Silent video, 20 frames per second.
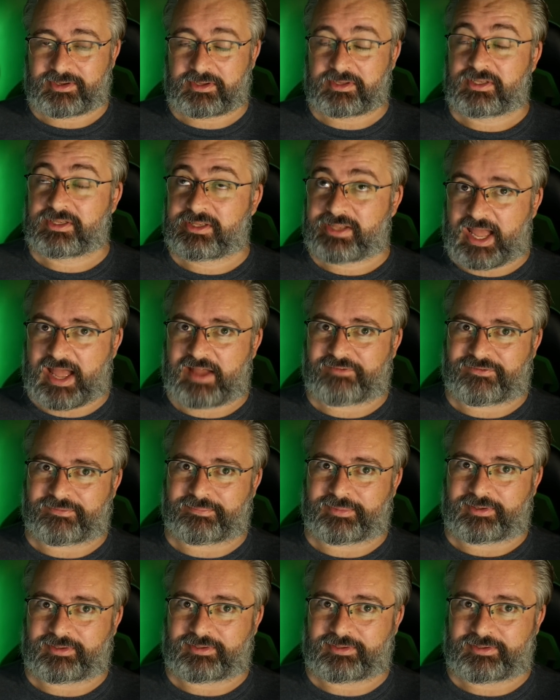
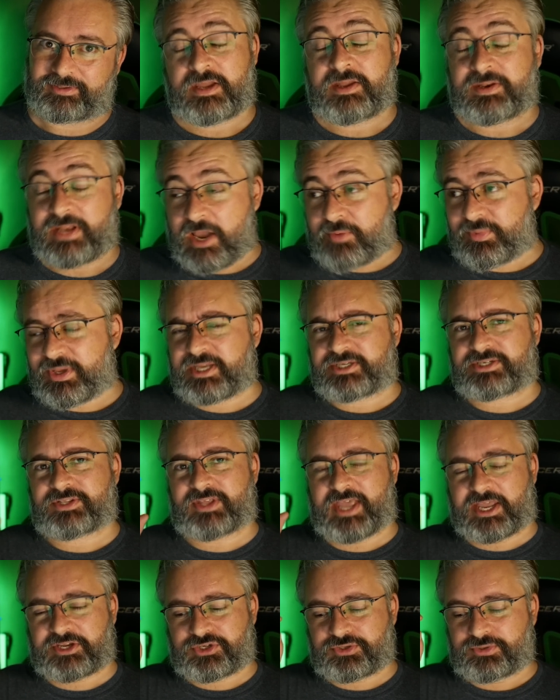Laughable. Now we get to
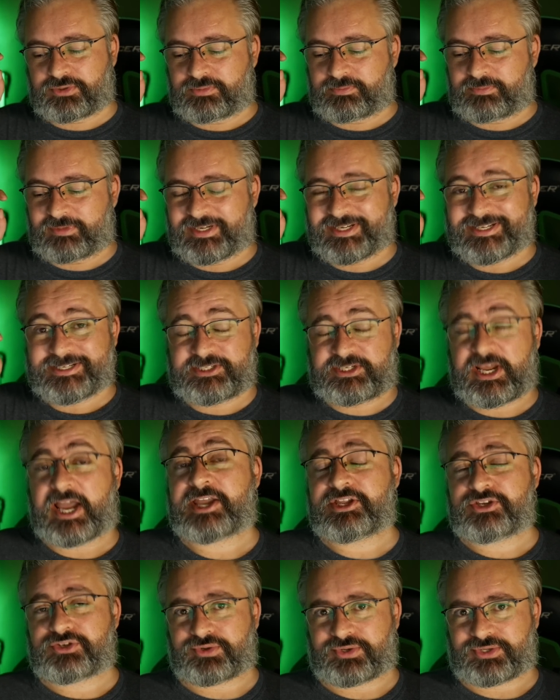the actual
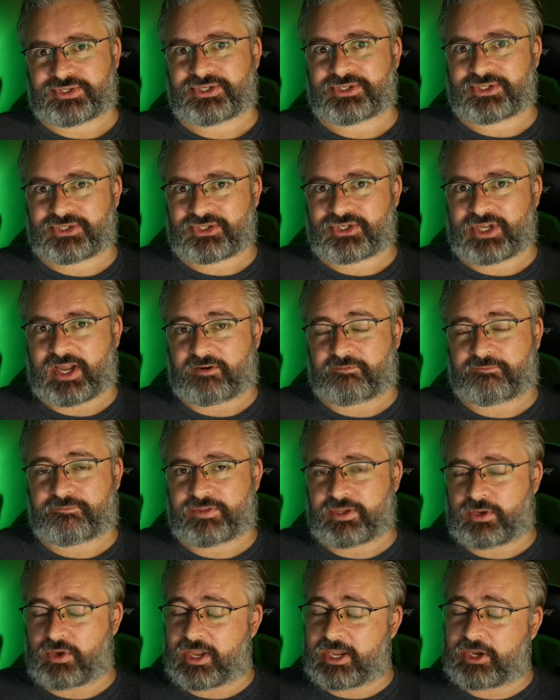dangerous stuff,
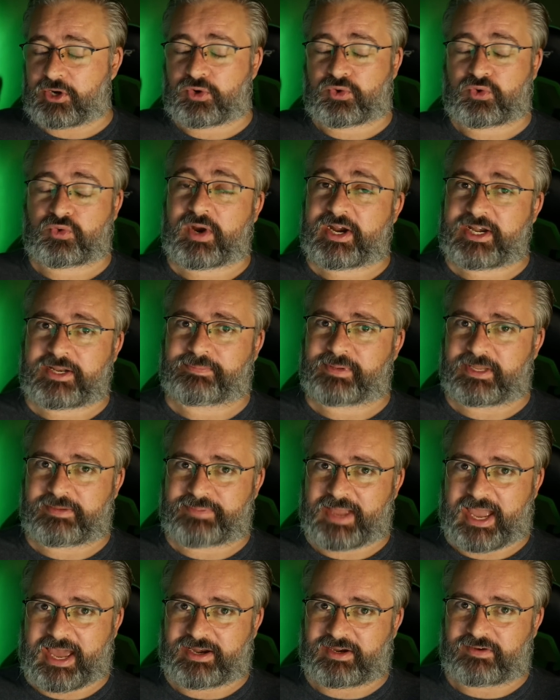the incredibly
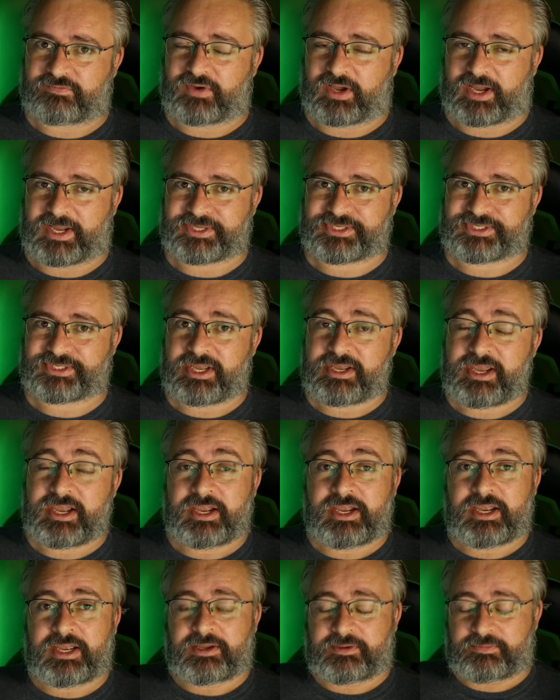bad advice
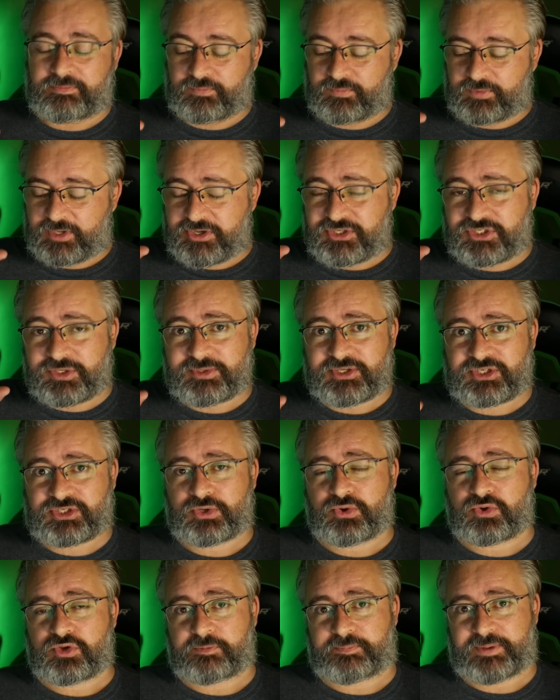goes to
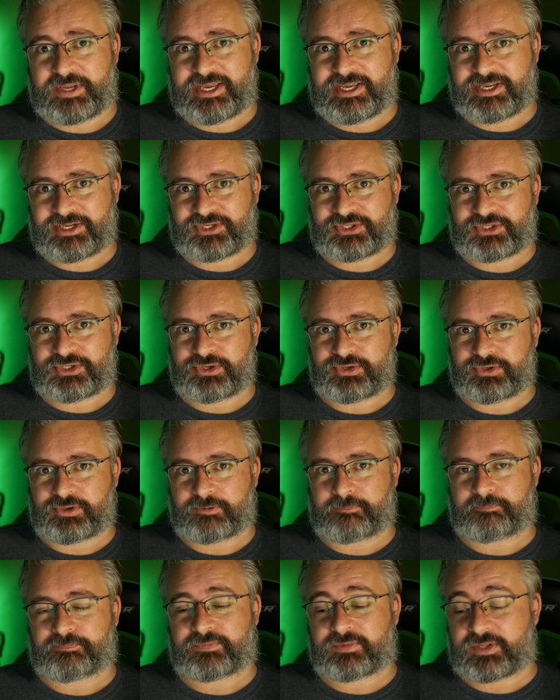install the
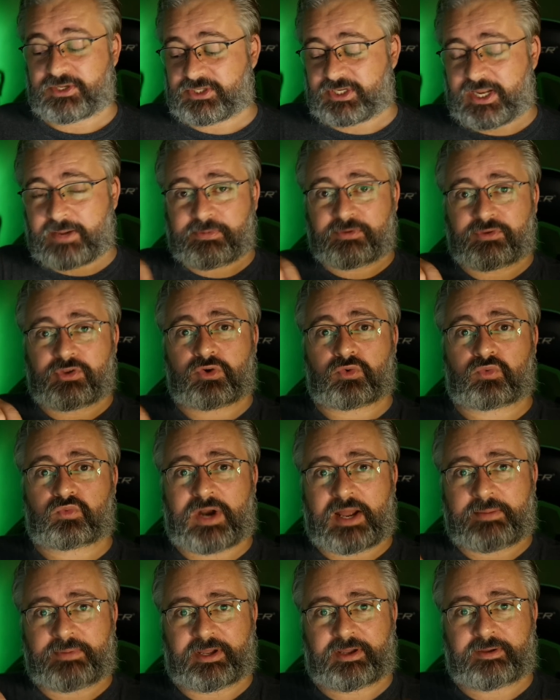PSU. There's a couple of little
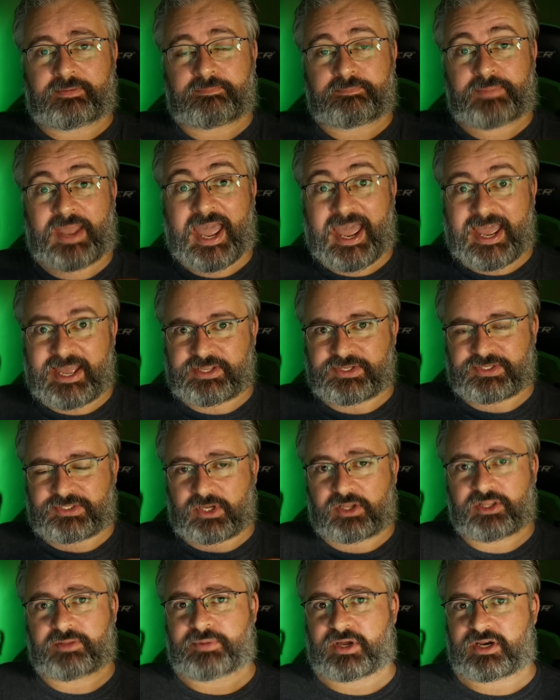rubber pads
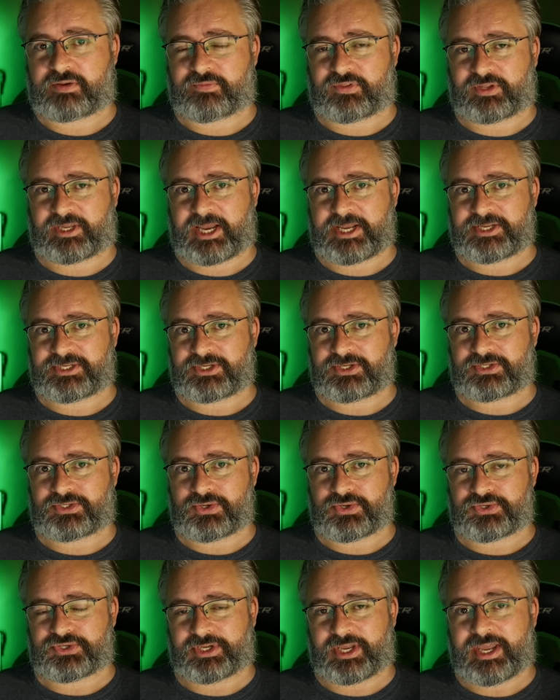on the bottom of the case he's
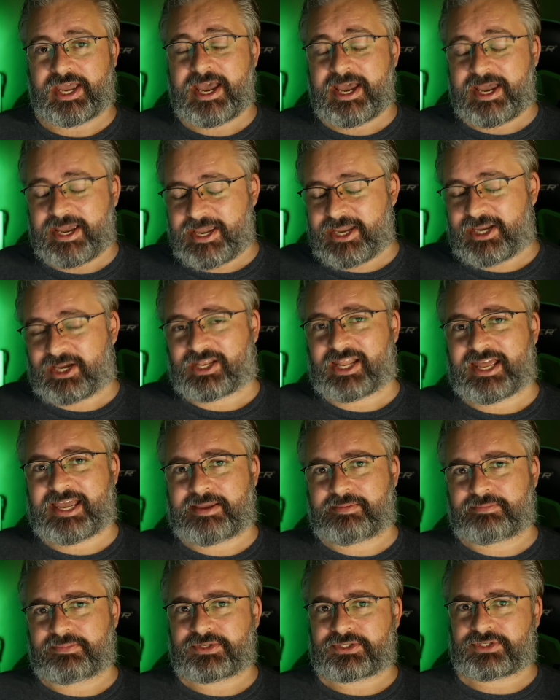using. He
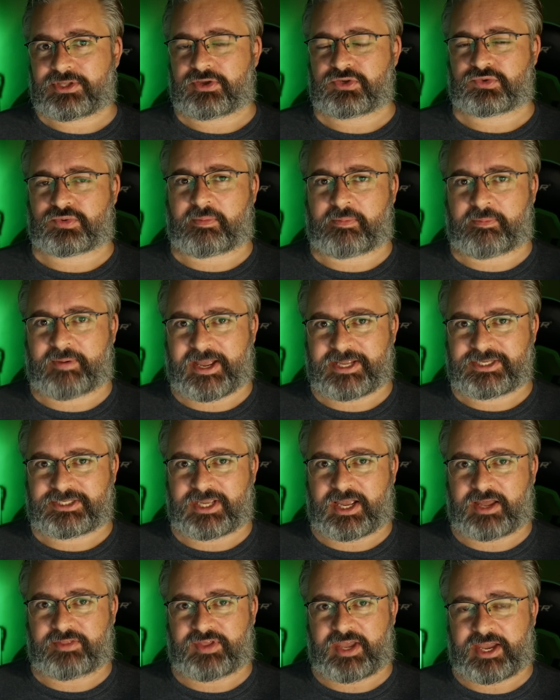claims those rubber pads
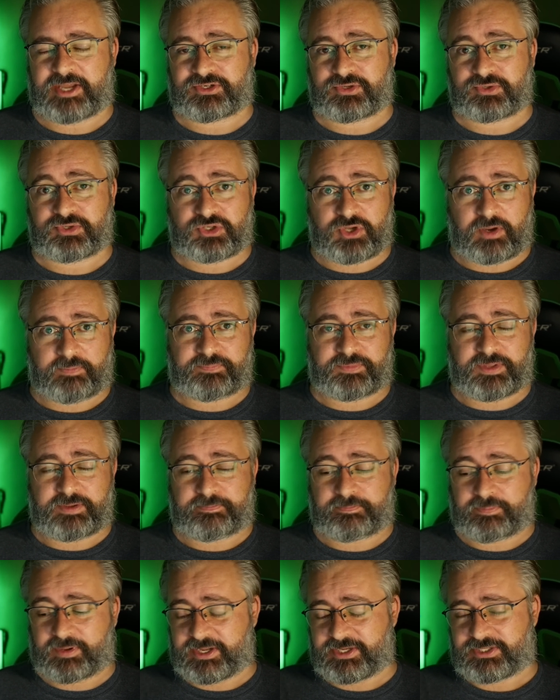are there to stop the
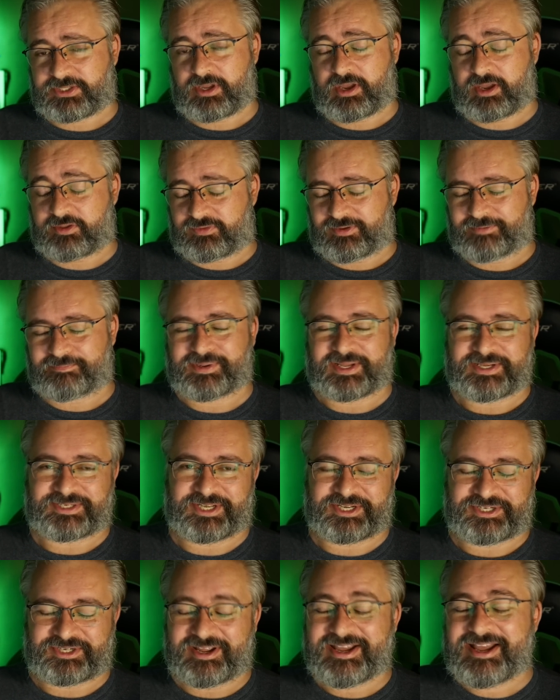place uh, the
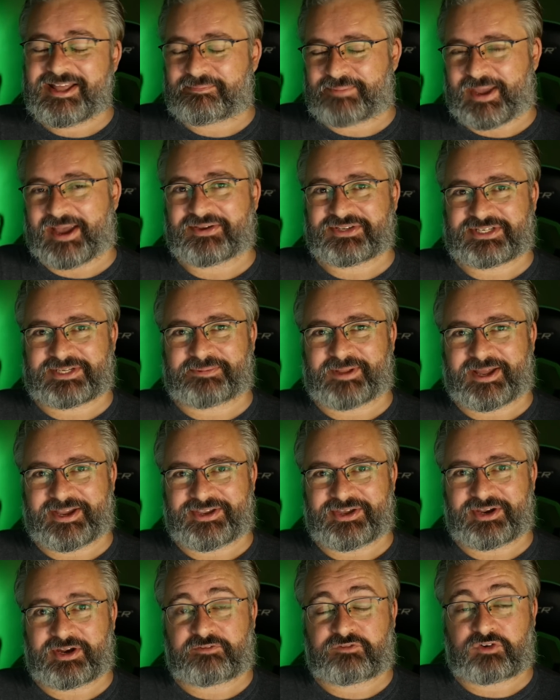PlayStation the power supply
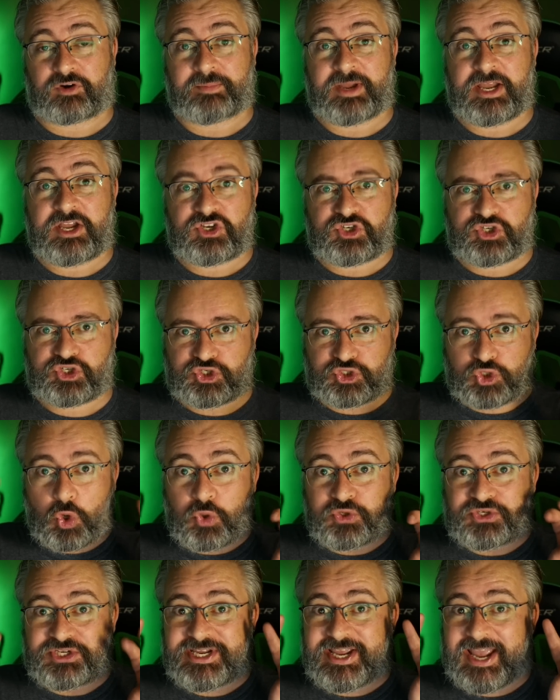unit from
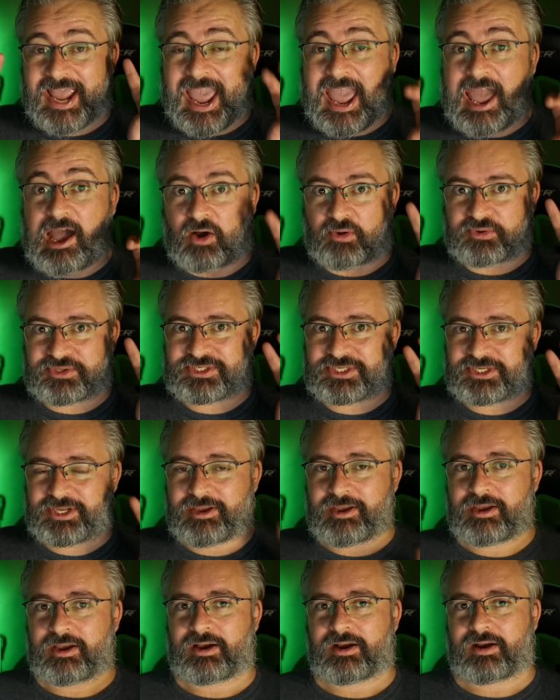shorting out
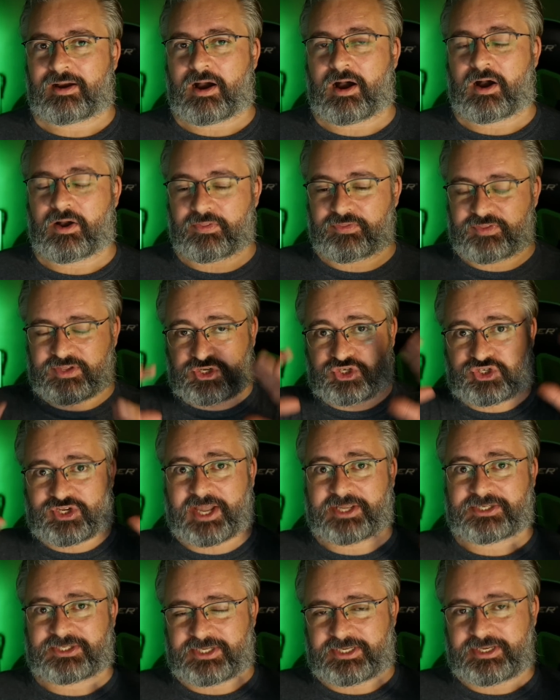on the
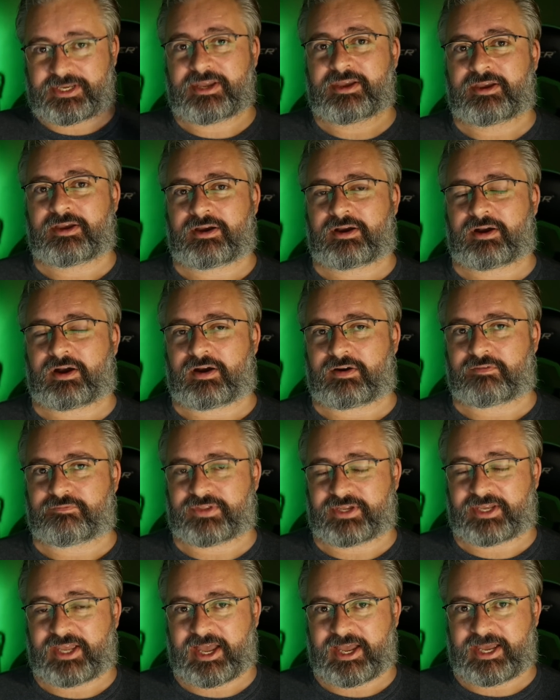chassis of
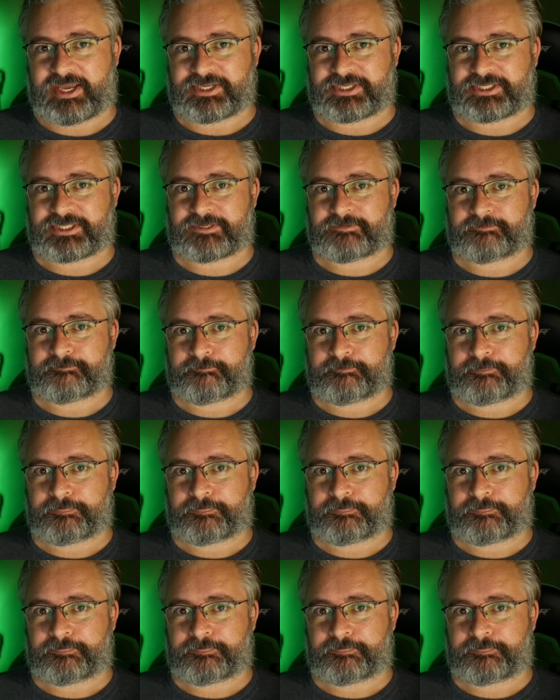the case.